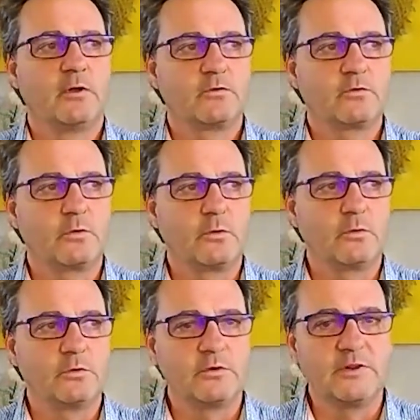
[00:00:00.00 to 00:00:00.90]
So
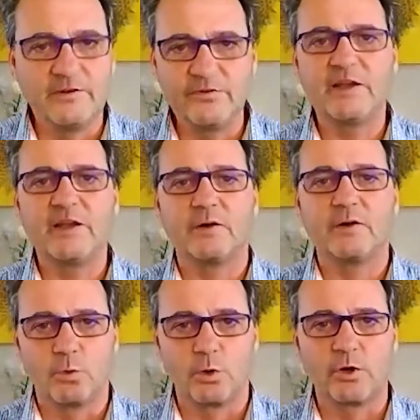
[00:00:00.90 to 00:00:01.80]
living
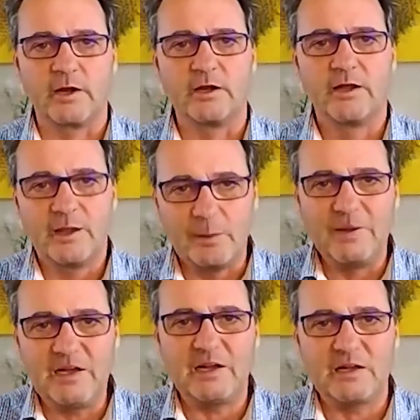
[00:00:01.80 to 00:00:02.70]
and working
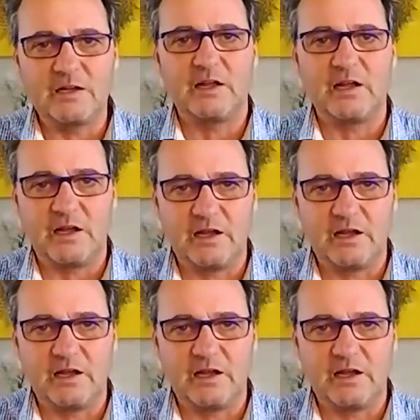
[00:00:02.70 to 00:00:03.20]
immediately